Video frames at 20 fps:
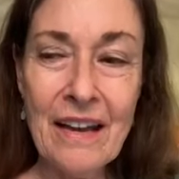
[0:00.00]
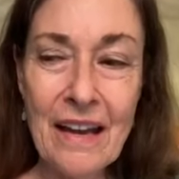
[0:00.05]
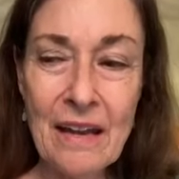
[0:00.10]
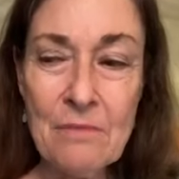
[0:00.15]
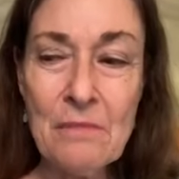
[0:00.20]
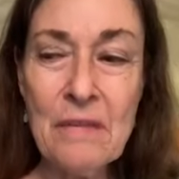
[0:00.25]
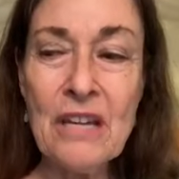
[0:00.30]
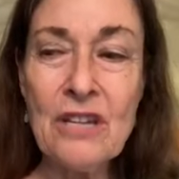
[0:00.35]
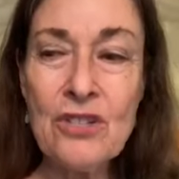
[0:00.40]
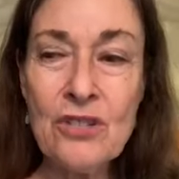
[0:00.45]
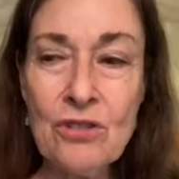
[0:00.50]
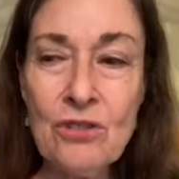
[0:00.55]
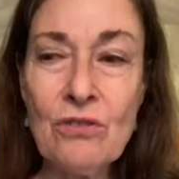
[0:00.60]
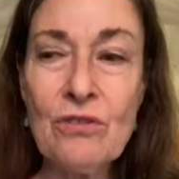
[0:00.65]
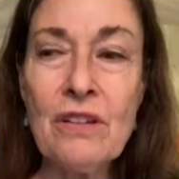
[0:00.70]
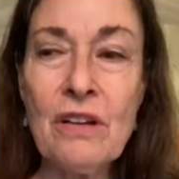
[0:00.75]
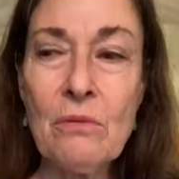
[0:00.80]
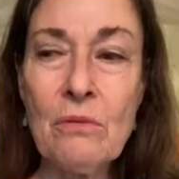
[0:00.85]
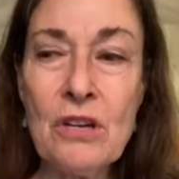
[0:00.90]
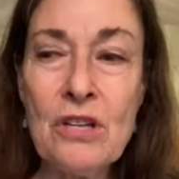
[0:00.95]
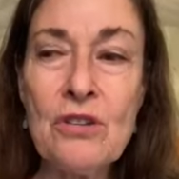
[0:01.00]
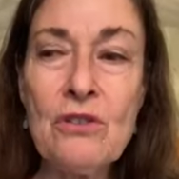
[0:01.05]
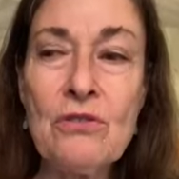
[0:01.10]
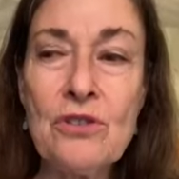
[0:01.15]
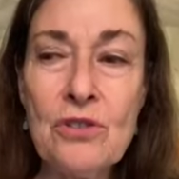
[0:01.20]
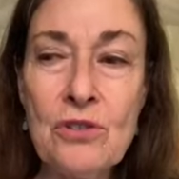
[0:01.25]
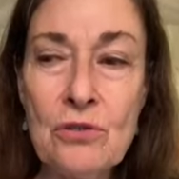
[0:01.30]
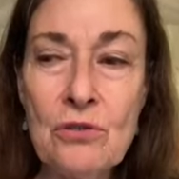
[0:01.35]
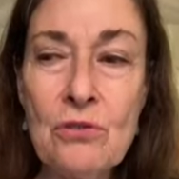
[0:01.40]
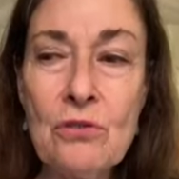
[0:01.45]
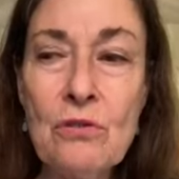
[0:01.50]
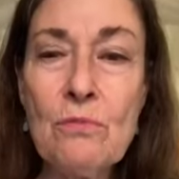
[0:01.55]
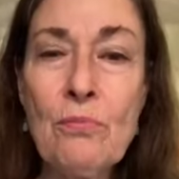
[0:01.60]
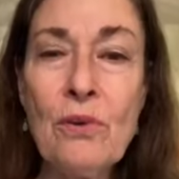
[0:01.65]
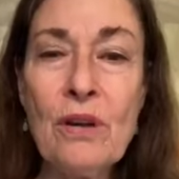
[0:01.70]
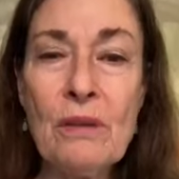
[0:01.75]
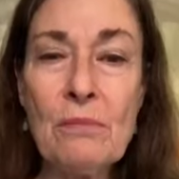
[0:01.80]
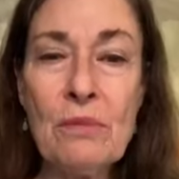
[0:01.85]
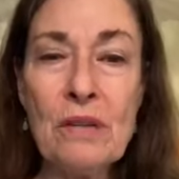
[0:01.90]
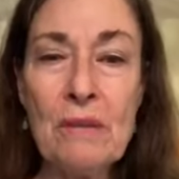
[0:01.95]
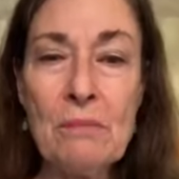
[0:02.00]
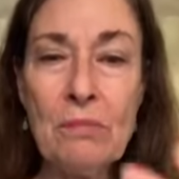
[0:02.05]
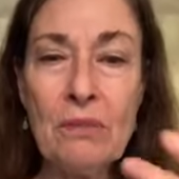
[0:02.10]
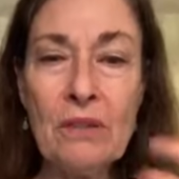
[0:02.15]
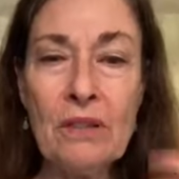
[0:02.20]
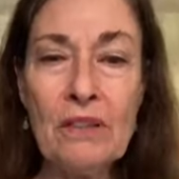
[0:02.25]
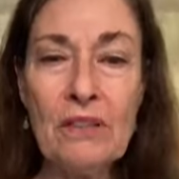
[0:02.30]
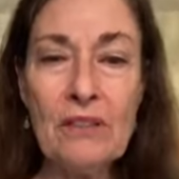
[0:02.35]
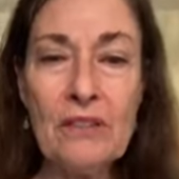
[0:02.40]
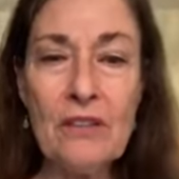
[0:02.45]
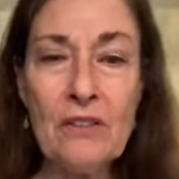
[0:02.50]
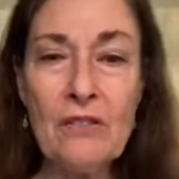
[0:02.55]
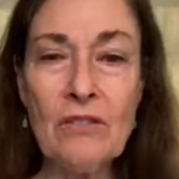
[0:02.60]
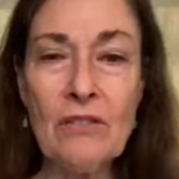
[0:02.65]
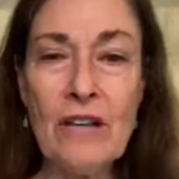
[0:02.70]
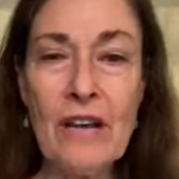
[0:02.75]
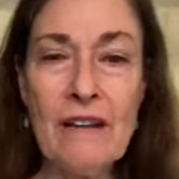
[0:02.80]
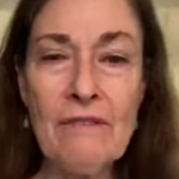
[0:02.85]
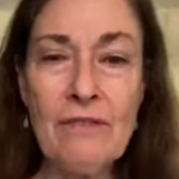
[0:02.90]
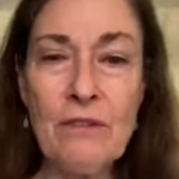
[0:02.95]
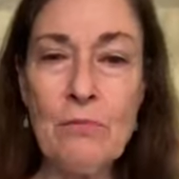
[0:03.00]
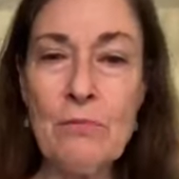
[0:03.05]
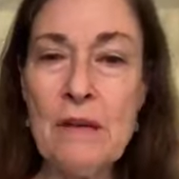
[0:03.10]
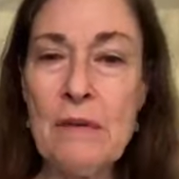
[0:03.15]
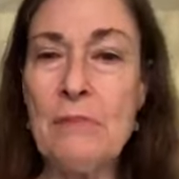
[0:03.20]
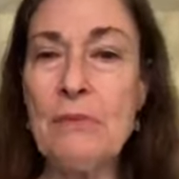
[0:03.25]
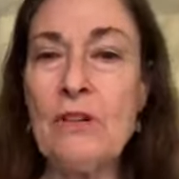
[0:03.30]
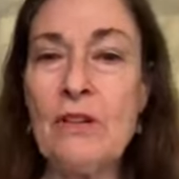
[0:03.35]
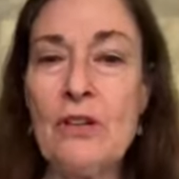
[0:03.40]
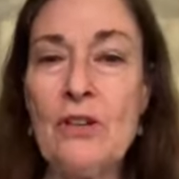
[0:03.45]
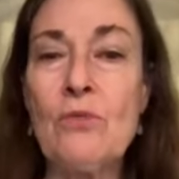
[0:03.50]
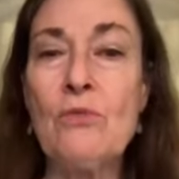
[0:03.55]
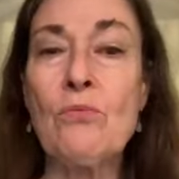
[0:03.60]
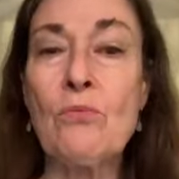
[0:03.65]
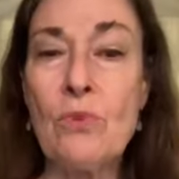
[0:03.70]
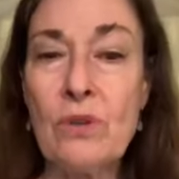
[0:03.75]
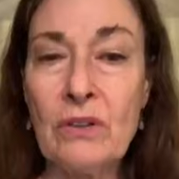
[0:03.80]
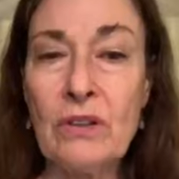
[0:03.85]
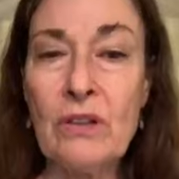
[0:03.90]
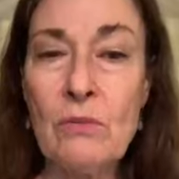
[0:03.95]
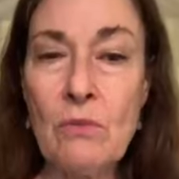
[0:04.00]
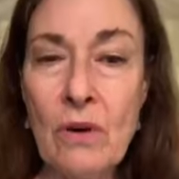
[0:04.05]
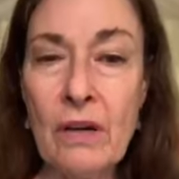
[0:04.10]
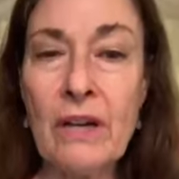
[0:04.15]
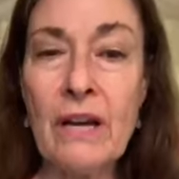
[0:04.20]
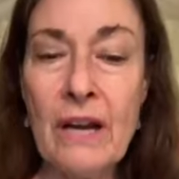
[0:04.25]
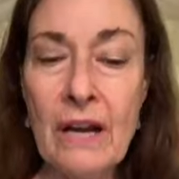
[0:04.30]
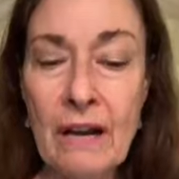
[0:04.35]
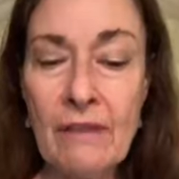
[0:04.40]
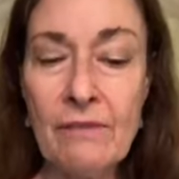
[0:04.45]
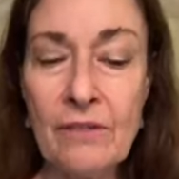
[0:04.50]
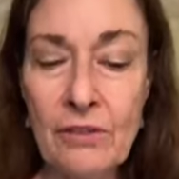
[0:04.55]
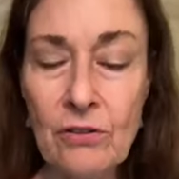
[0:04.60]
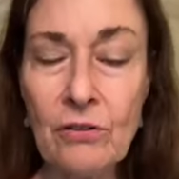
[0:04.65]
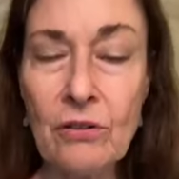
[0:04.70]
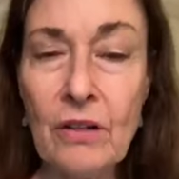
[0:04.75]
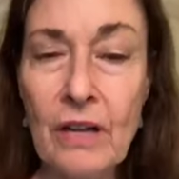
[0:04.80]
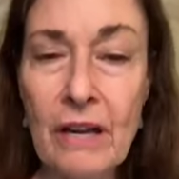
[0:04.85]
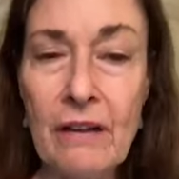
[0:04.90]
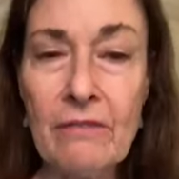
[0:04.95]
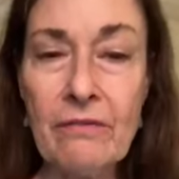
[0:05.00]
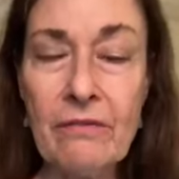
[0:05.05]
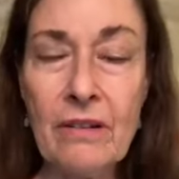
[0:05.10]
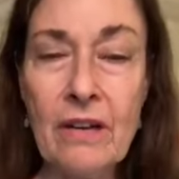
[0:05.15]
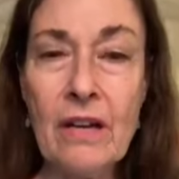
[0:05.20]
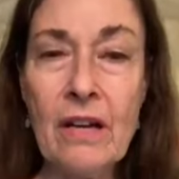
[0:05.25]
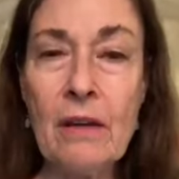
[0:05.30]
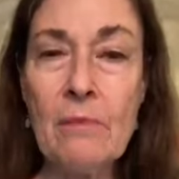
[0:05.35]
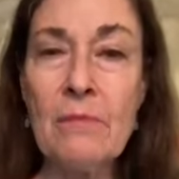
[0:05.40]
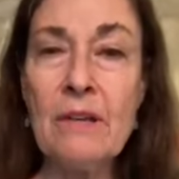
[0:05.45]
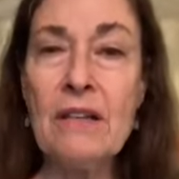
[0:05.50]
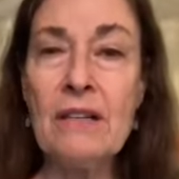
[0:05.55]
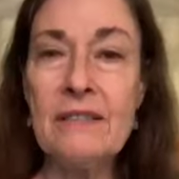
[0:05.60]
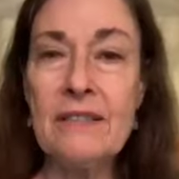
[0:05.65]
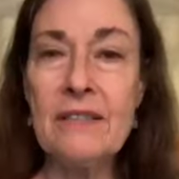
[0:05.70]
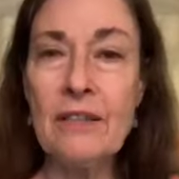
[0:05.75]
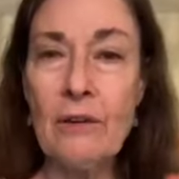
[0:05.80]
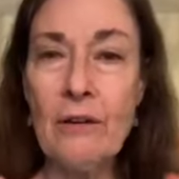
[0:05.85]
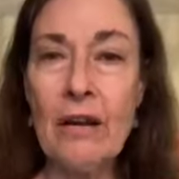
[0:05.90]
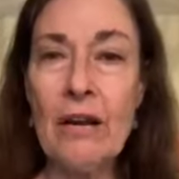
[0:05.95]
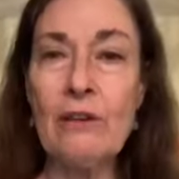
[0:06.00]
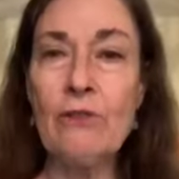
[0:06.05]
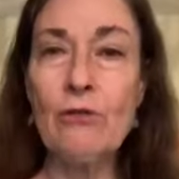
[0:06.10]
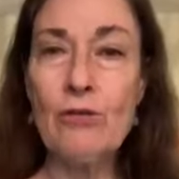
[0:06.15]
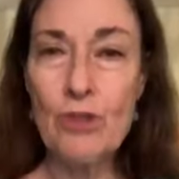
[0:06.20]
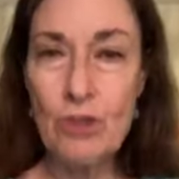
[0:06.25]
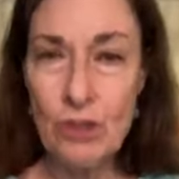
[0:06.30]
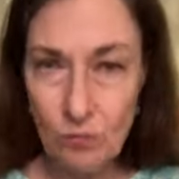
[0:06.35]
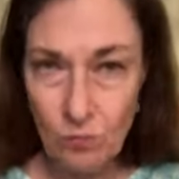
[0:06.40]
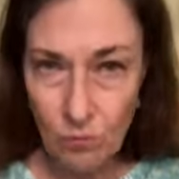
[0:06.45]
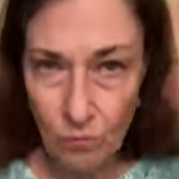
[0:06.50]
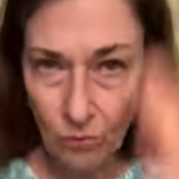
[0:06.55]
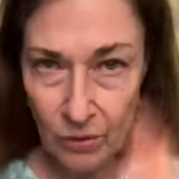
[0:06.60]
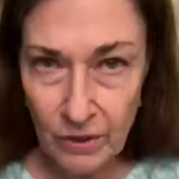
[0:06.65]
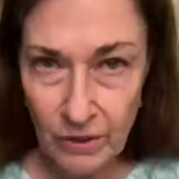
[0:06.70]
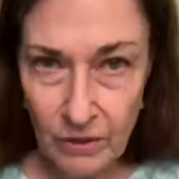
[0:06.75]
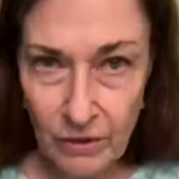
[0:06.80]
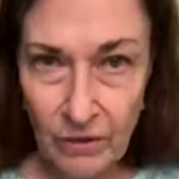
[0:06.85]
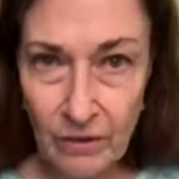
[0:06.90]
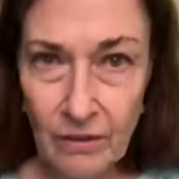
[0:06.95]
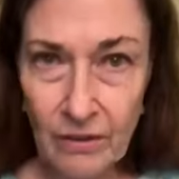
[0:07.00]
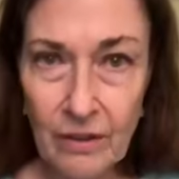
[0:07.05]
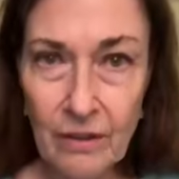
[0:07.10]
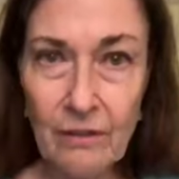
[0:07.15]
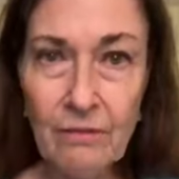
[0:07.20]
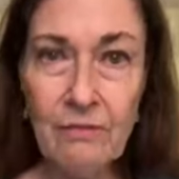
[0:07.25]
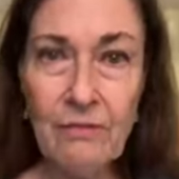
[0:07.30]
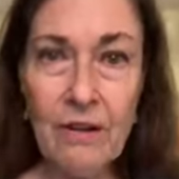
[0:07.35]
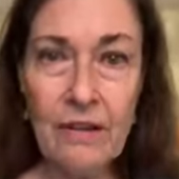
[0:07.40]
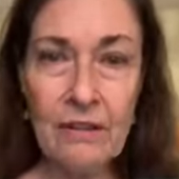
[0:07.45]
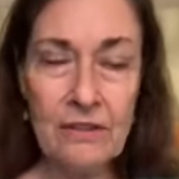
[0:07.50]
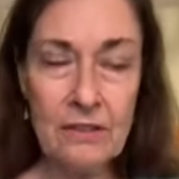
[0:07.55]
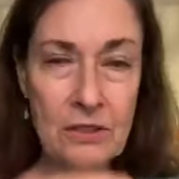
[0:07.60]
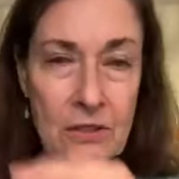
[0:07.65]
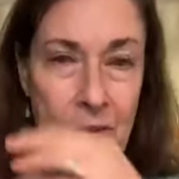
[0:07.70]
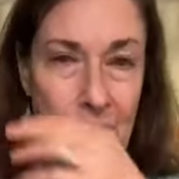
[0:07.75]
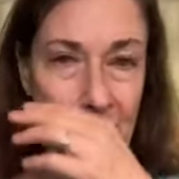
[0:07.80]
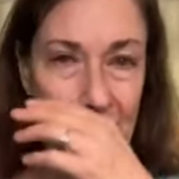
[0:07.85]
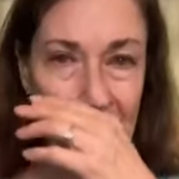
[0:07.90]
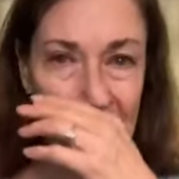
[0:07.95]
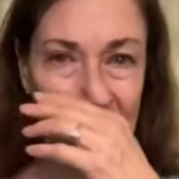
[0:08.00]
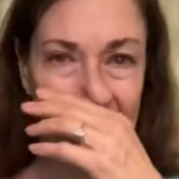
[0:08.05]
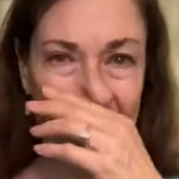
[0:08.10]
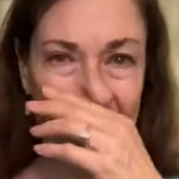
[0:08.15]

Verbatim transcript: And make sure that when you do bring people into your life, they're people that you really want to have in your life, because their energy will affect you.